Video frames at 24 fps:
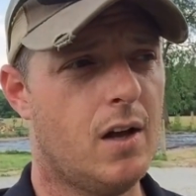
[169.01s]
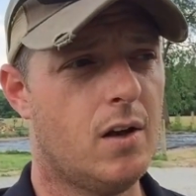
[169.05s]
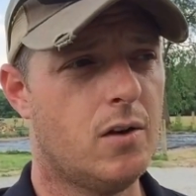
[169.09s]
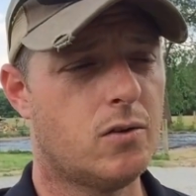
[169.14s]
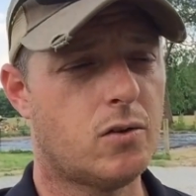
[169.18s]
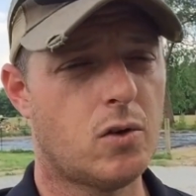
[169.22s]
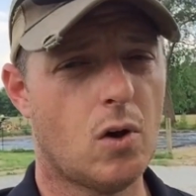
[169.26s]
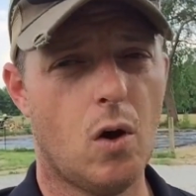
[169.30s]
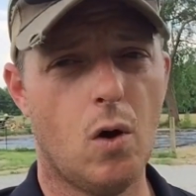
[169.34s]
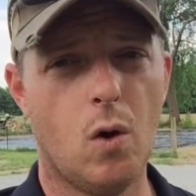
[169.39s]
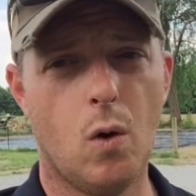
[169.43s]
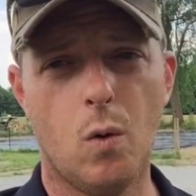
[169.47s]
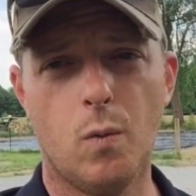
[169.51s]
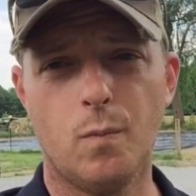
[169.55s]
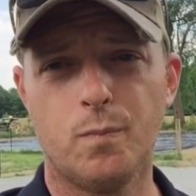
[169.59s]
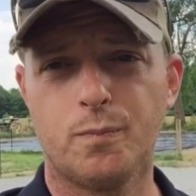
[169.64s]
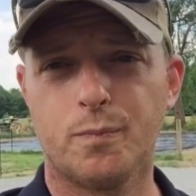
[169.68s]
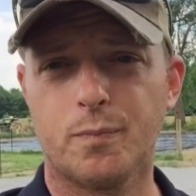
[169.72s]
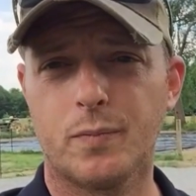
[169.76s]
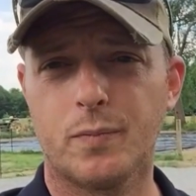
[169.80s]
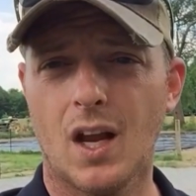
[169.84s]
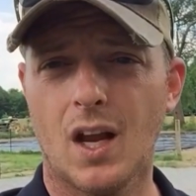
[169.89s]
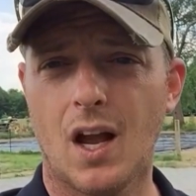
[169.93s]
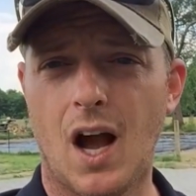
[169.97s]
So
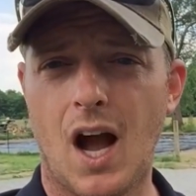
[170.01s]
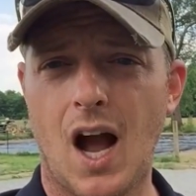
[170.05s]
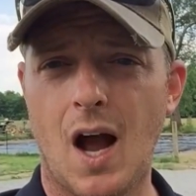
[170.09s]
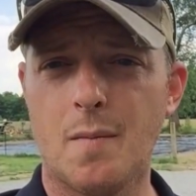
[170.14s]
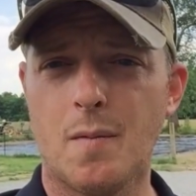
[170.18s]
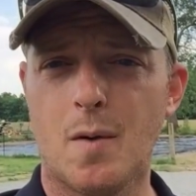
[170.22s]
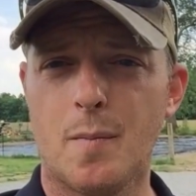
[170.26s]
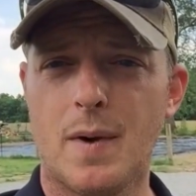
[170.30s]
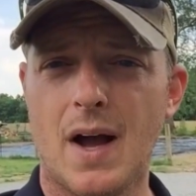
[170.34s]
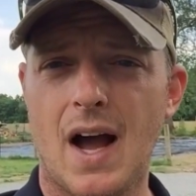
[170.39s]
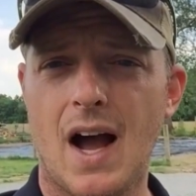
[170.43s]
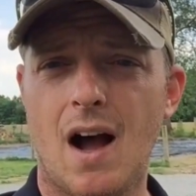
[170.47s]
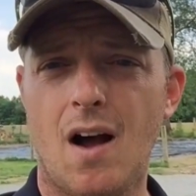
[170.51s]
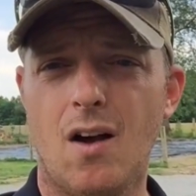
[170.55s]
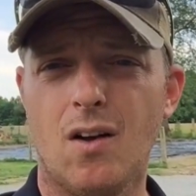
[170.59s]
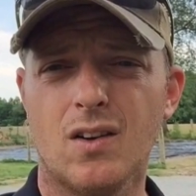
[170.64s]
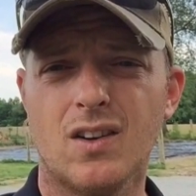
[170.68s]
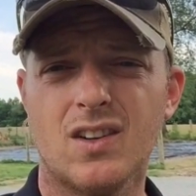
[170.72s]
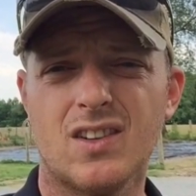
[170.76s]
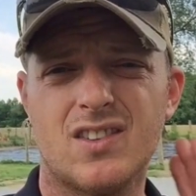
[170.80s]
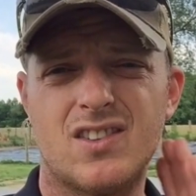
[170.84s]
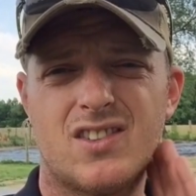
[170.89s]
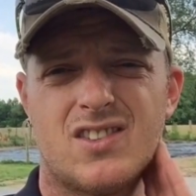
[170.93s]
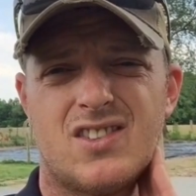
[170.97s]
I'm
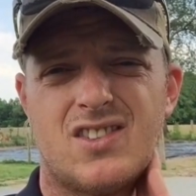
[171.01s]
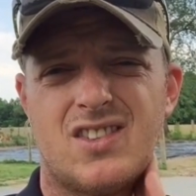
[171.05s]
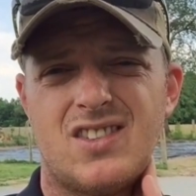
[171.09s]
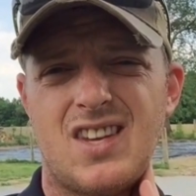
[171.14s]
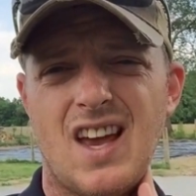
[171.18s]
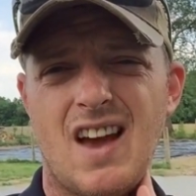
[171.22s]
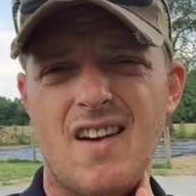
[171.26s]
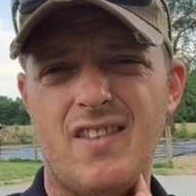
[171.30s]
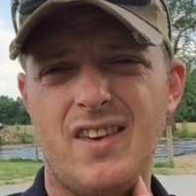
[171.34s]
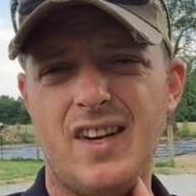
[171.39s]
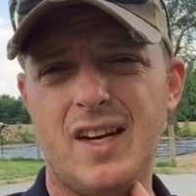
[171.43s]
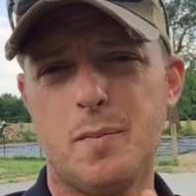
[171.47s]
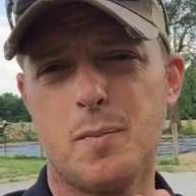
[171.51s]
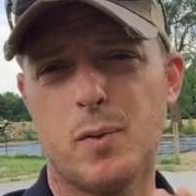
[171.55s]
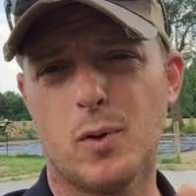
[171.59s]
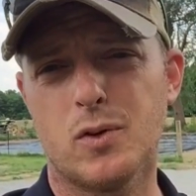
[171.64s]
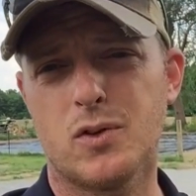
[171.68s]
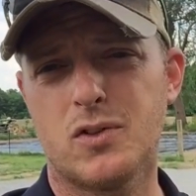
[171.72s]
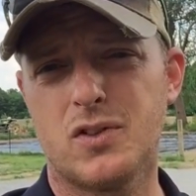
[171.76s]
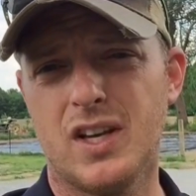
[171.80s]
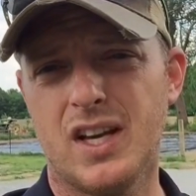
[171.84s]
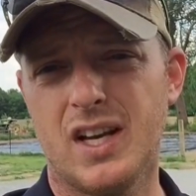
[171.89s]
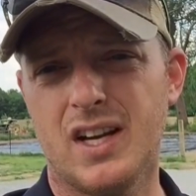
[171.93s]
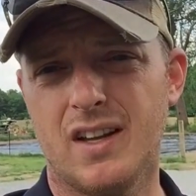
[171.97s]
about
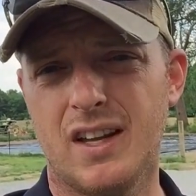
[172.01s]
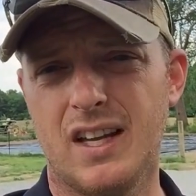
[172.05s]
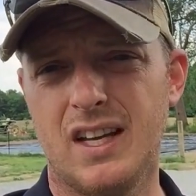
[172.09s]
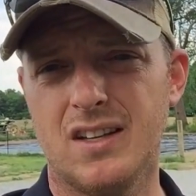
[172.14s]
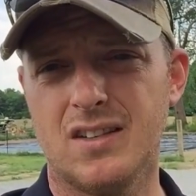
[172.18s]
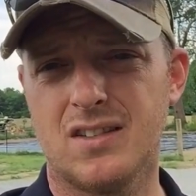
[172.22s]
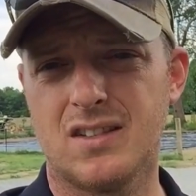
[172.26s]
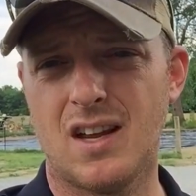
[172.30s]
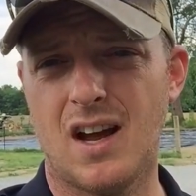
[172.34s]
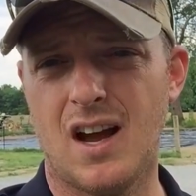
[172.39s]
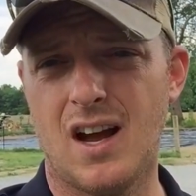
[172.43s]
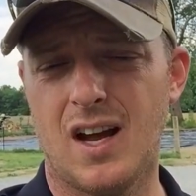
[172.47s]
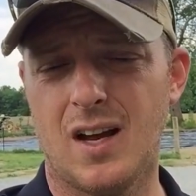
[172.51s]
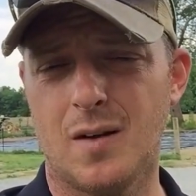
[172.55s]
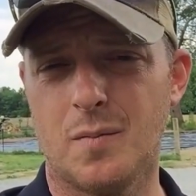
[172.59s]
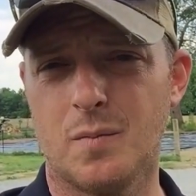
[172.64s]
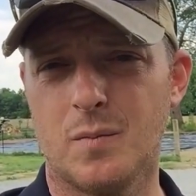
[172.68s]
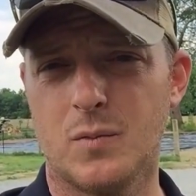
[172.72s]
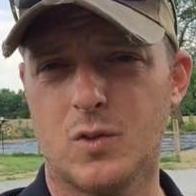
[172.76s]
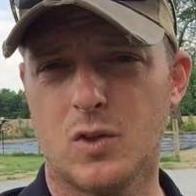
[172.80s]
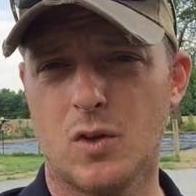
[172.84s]
70% of his time.